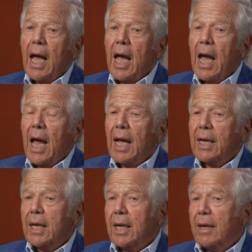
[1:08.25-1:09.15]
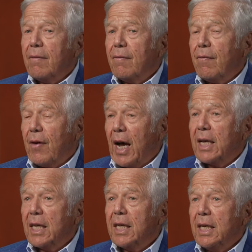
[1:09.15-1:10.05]
And
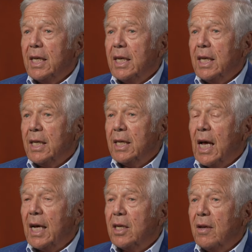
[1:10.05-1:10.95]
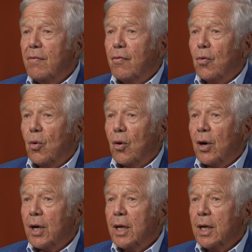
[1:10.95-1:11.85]
finally, in 94,